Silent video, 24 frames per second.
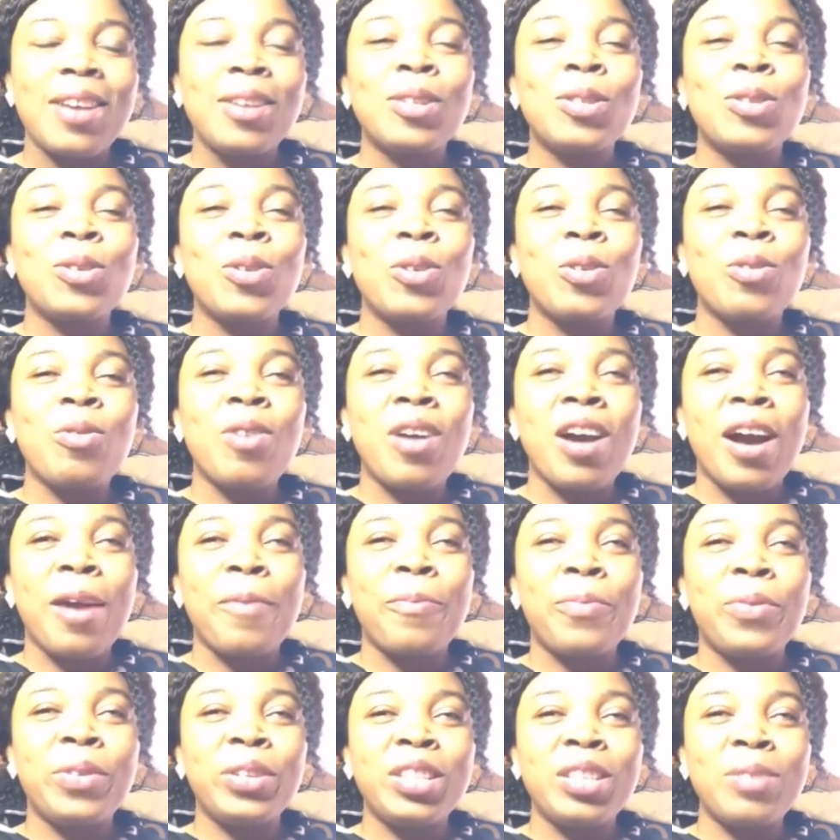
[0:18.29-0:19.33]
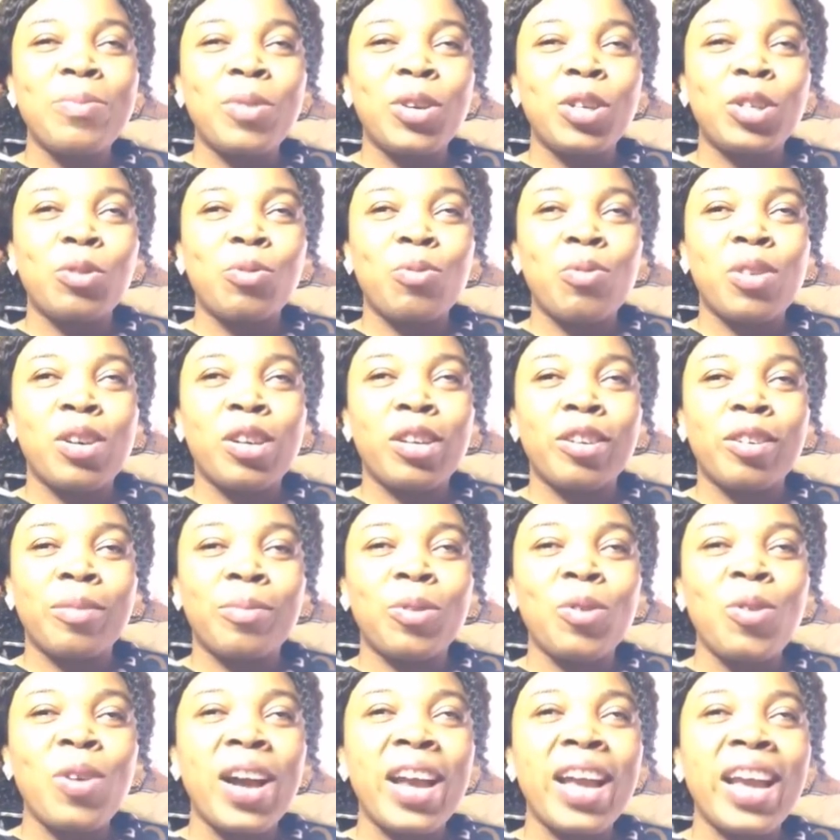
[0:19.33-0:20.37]
So you are pretty much
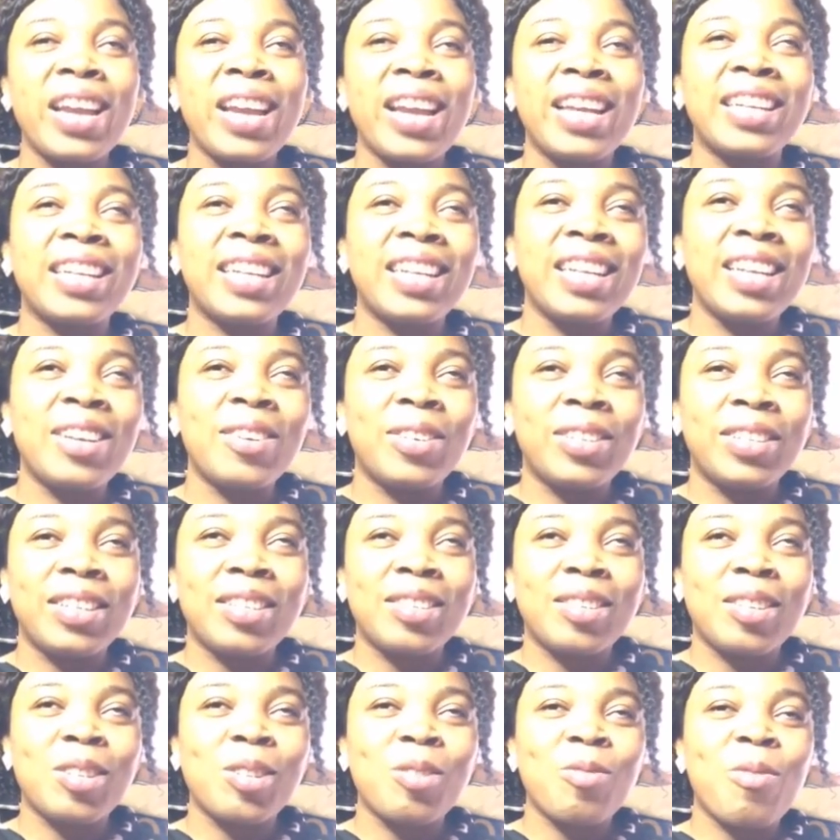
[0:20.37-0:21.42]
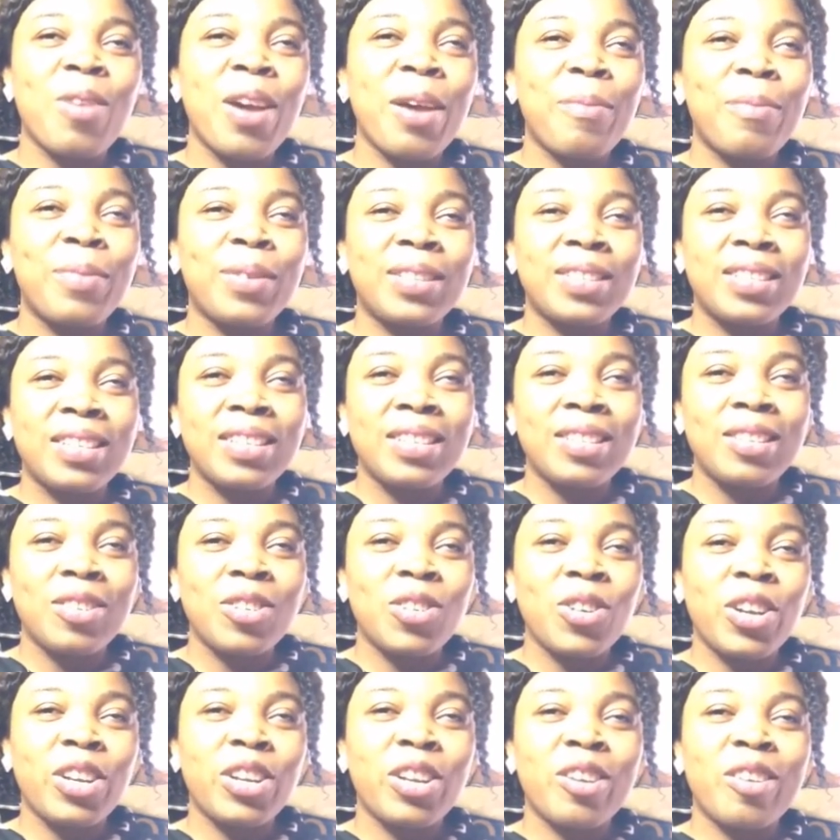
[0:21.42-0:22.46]
welcome. Go ahead and click on the subscribe button to
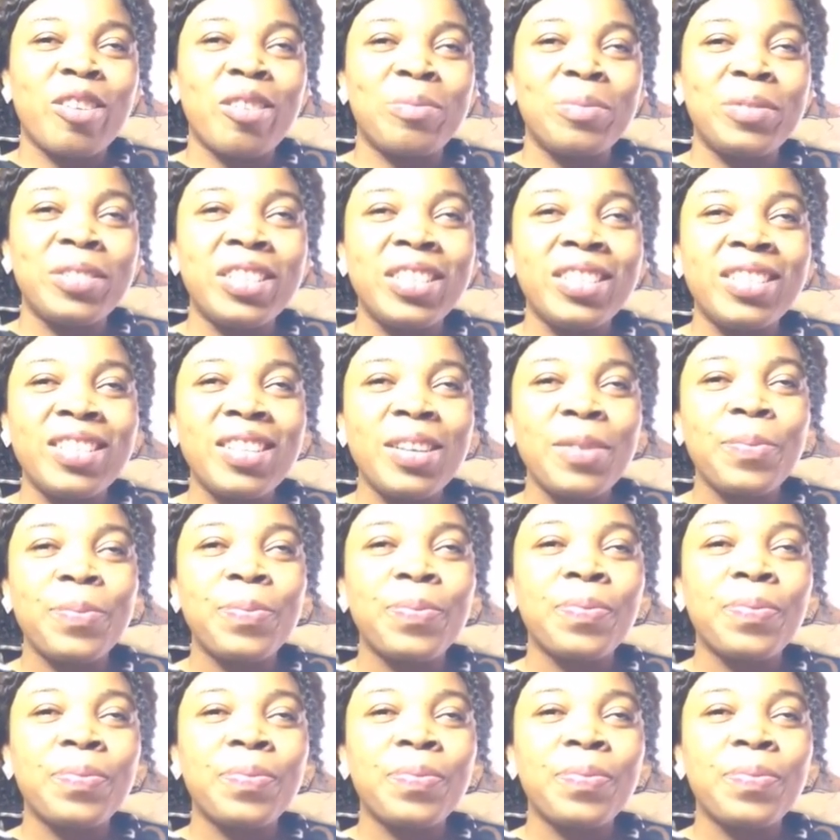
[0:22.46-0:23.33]
join the community.